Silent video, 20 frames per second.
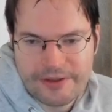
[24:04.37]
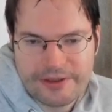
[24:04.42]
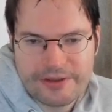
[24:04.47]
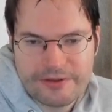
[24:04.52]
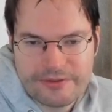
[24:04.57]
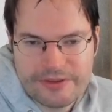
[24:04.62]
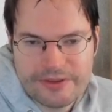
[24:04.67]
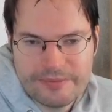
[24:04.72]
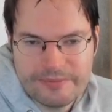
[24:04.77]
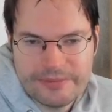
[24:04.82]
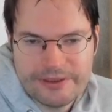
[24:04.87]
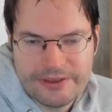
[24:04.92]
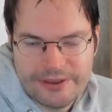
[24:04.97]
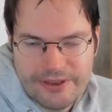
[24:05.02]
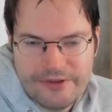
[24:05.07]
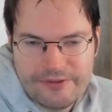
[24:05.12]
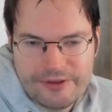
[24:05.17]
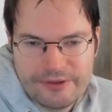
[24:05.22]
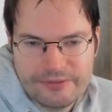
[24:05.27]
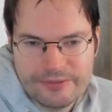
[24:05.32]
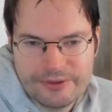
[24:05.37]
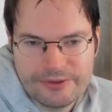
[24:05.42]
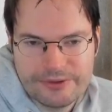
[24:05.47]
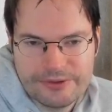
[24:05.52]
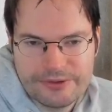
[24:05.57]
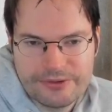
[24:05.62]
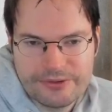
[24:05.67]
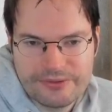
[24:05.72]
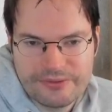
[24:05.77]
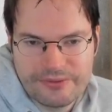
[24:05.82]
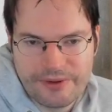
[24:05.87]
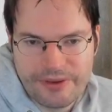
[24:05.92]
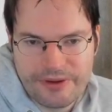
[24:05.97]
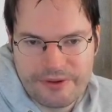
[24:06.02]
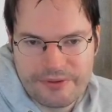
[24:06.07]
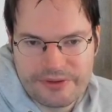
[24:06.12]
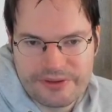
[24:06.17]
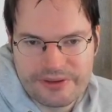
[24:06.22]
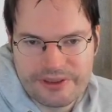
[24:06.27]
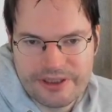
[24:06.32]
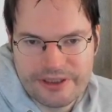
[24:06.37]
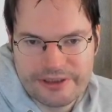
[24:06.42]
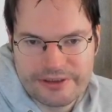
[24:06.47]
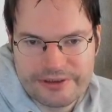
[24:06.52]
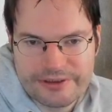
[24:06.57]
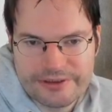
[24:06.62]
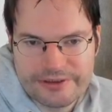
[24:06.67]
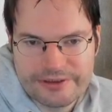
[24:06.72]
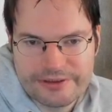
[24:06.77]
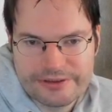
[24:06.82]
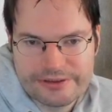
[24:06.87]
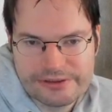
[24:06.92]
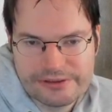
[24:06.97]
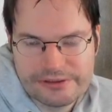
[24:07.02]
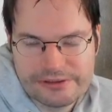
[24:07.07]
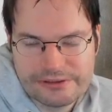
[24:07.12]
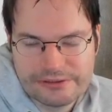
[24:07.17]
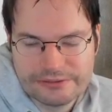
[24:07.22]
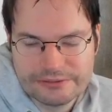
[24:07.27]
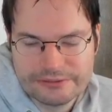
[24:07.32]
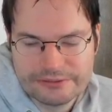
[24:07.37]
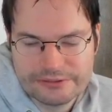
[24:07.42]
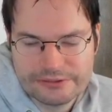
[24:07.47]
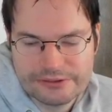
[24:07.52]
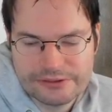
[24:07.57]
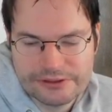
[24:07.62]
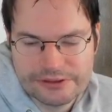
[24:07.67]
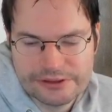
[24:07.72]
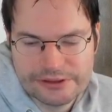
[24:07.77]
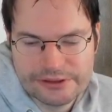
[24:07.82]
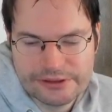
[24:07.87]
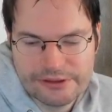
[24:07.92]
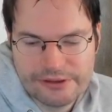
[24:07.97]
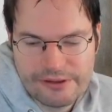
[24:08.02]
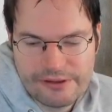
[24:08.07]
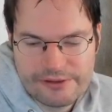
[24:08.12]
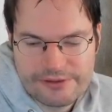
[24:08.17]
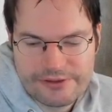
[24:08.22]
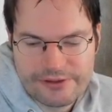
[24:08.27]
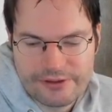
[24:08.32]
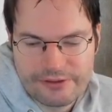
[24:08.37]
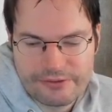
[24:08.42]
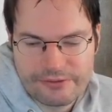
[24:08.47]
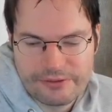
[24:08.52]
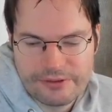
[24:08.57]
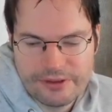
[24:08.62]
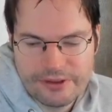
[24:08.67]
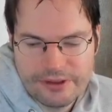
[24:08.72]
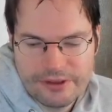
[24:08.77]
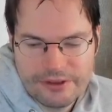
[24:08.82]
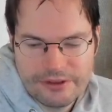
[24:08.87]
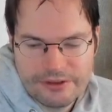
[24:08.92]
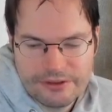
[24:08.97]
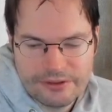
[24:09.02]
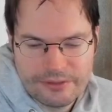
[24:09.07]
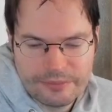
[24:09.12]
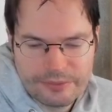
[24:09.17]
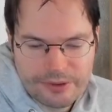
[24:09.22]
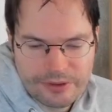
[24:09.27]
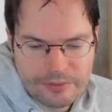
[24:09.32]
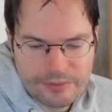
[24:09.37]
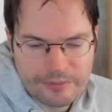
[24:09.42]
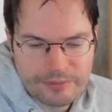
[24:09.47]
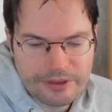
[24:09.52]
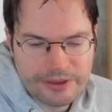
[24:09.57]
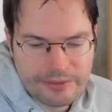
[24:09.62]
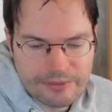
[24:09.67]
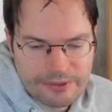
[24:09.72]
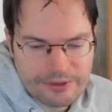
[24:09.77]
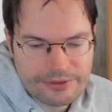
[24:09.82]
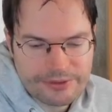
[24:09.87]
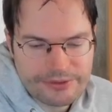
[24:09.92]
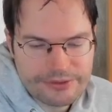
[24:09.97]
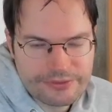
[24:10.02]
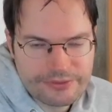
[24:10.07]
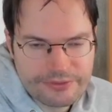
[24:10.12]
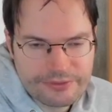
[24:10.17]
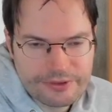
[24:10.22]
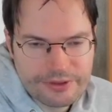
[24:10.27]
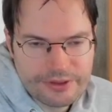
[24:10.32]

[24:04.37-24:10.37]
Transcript: you simply never want to do with user IDs. Right? So you probably want to